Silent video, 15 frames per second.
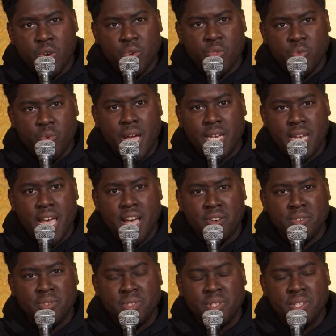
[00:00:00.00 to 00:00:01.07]
earth right
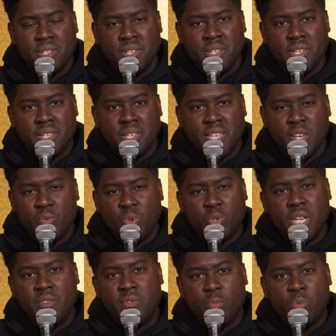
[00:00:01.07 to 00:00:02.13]
now, it will
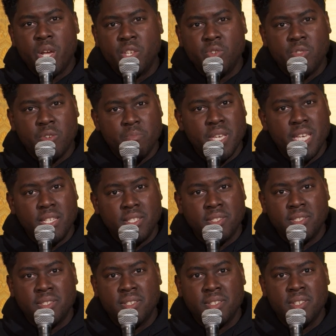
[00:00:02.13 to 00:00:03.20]
never bring you the
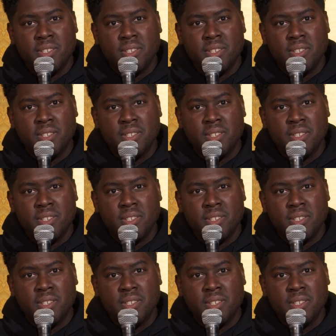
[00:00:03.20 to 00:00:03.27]
peace